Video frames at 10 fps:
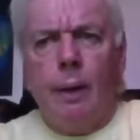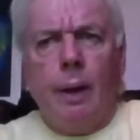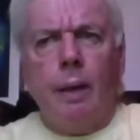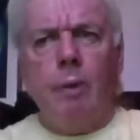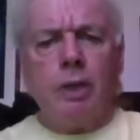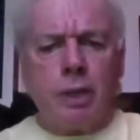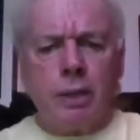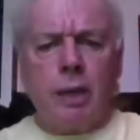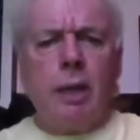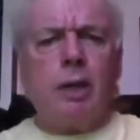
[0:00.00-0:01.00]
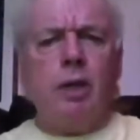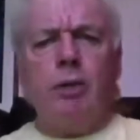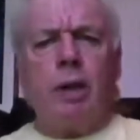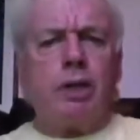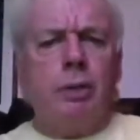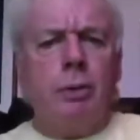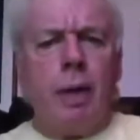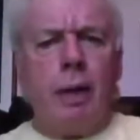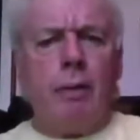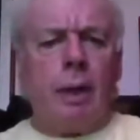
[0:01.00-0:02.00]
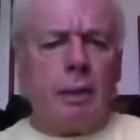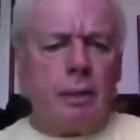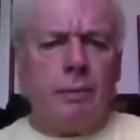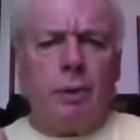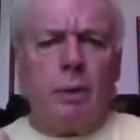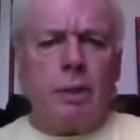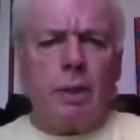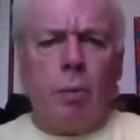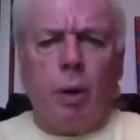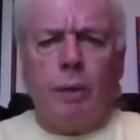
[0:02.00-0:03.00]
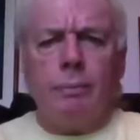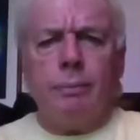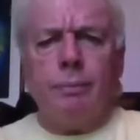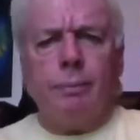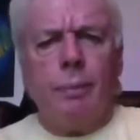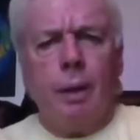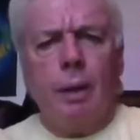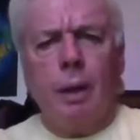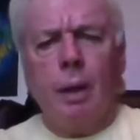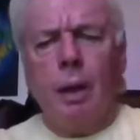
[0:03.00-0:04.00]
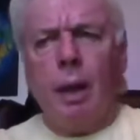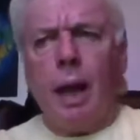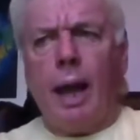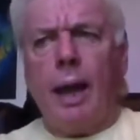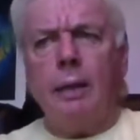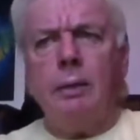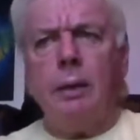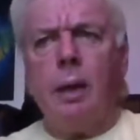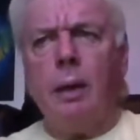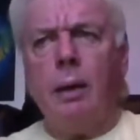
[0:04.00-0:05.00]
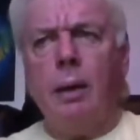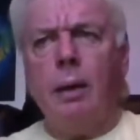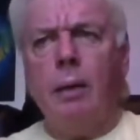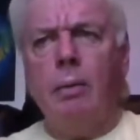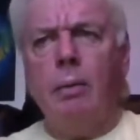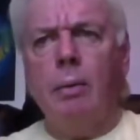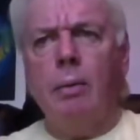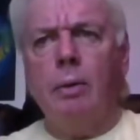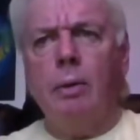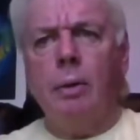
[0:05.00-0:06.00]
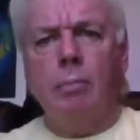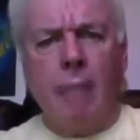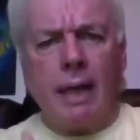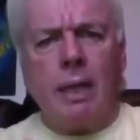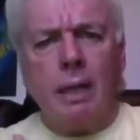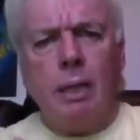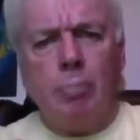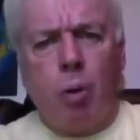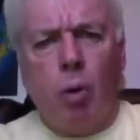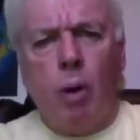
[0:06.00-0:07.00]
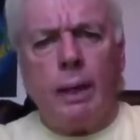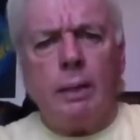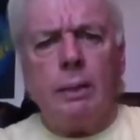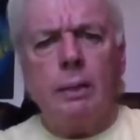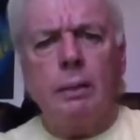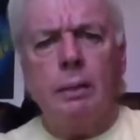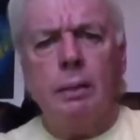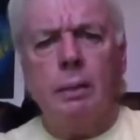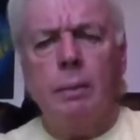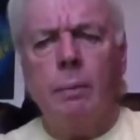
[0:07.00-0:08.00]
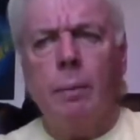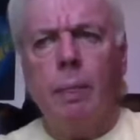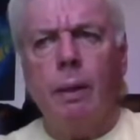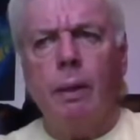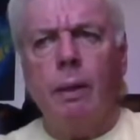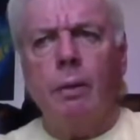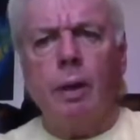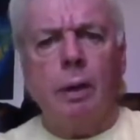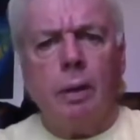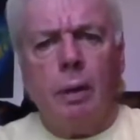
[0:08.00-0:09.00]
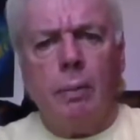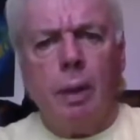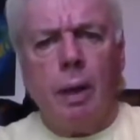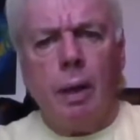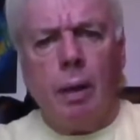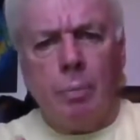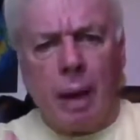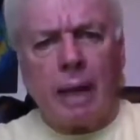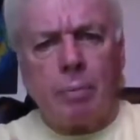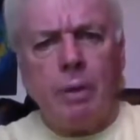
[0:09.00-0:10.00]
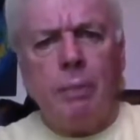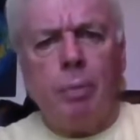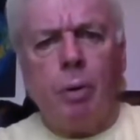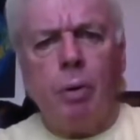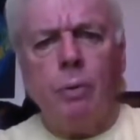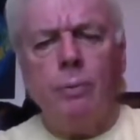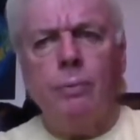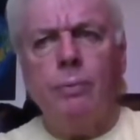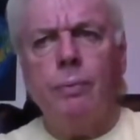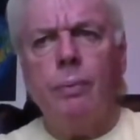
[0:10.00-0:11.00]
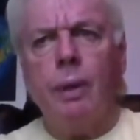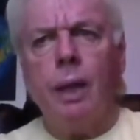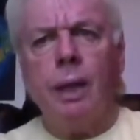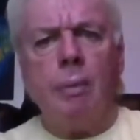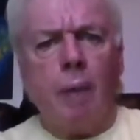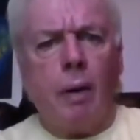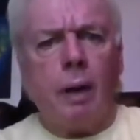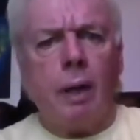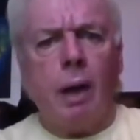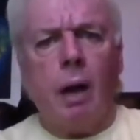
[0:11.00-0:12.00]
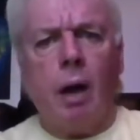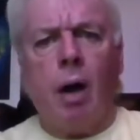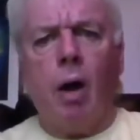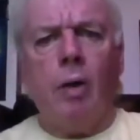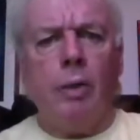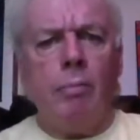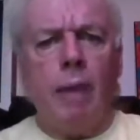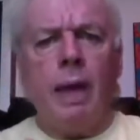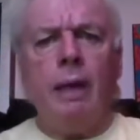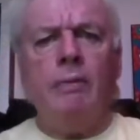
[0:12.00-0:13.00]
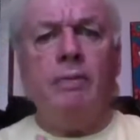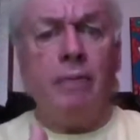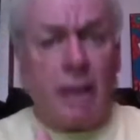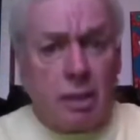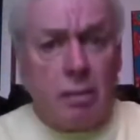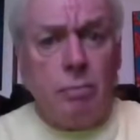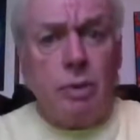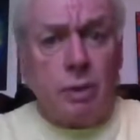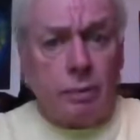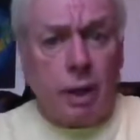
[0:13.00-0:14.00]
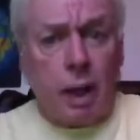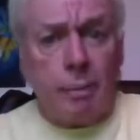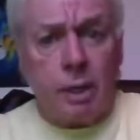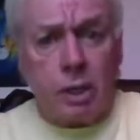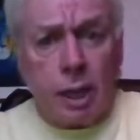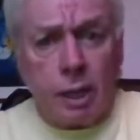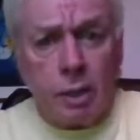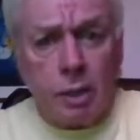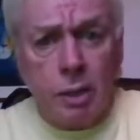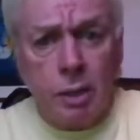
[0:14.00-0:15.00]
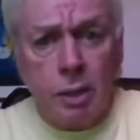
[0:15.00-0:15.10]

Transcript: in which she's in a congressional hearing interviewing someone and making the point that black people in America are the main victims of climate change